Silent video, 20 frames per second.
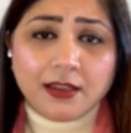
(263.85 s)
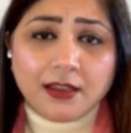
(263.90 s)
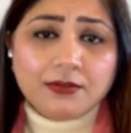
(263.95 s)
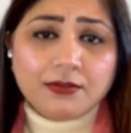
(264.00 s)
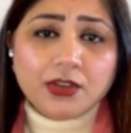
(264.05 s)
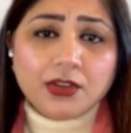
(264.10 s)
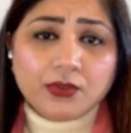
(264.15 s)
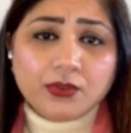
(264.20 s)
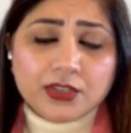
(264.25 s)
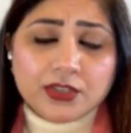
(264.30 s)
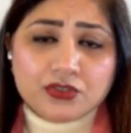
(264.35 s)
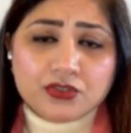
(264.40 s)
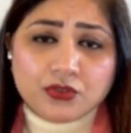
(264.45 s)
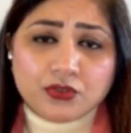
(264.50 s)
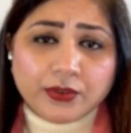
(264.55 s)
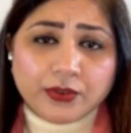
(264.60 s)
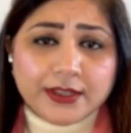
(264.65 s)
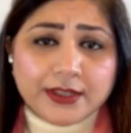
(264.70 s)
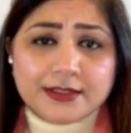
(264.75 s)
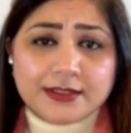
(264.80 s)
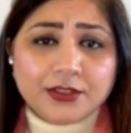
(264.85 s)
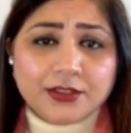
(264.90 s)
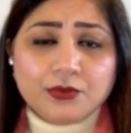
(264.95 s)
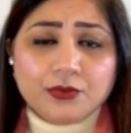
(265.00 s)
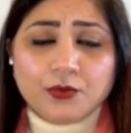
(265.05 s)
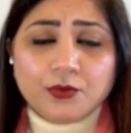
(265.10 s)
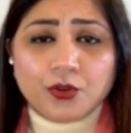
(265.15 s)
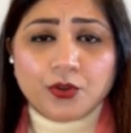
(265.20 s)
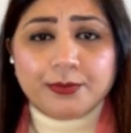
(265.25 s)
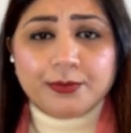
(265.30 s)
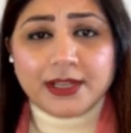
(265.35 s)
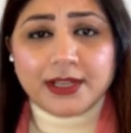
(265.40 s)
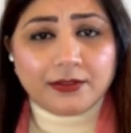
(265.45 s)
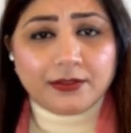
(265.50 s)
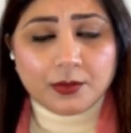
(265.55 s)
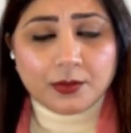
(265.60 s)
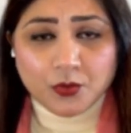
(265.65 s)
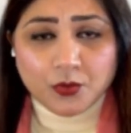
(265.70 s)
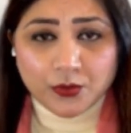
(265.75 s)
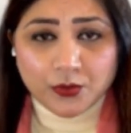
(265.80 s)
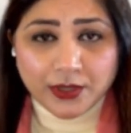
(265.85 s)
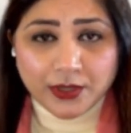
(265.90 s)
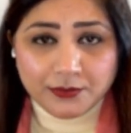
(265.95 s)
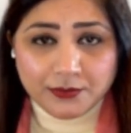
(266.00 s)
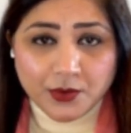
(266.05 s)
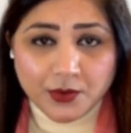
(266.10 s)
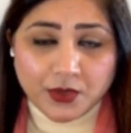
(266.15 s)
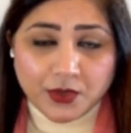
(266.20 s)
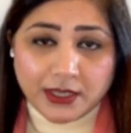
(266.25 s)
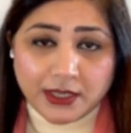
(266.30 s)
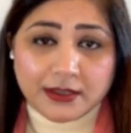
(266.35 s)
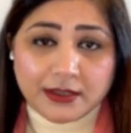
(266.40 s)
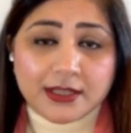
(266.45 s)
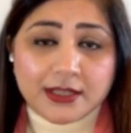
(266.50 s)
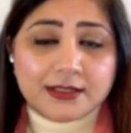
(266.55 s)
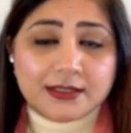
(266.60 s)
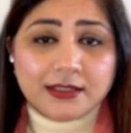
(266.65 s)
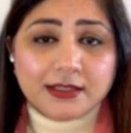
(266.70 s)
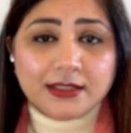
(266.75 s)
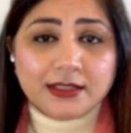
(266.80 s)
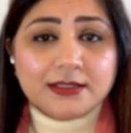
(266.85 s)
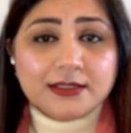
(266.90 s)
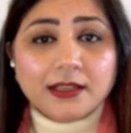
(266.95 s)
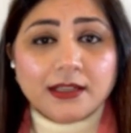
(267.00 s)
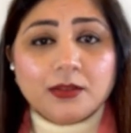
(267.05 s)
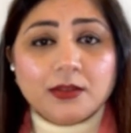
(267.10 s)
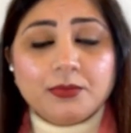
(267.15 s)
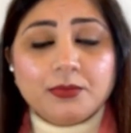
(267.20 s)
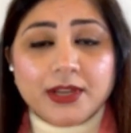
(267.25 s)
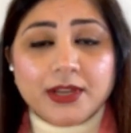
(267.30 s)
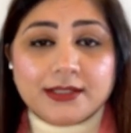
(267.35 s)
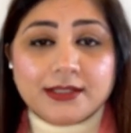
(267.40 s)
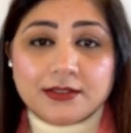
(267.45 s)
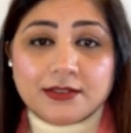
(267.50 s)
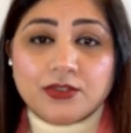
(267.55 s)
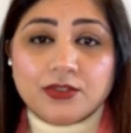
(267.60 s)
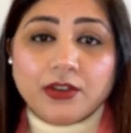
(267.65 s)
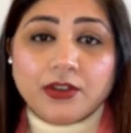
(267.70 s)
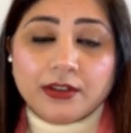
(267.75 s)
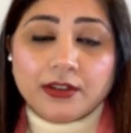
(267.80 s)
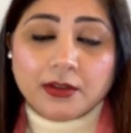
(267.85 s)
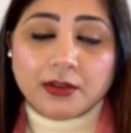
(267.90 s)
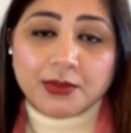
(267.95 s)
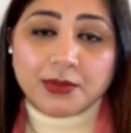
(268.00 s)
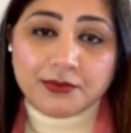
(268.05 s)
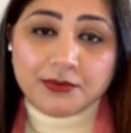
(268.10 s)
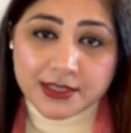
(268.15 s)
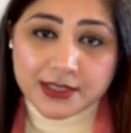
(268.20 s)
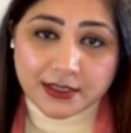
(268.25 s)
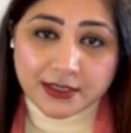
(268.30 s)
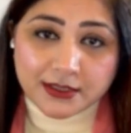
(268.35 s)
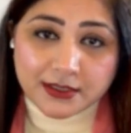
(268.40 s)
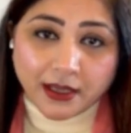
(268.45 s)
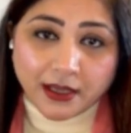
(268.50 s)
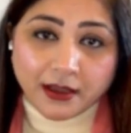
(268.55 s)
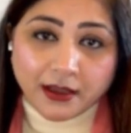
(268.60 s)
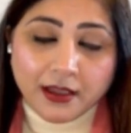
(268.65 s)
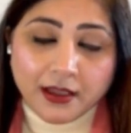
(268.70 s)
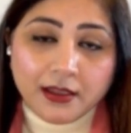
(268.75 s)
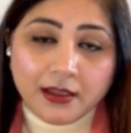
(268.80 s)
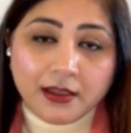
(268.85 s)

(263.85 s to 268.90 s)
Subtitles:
where you can showcase that you won't be living more than 15 days and these are the places you are going to be visiting.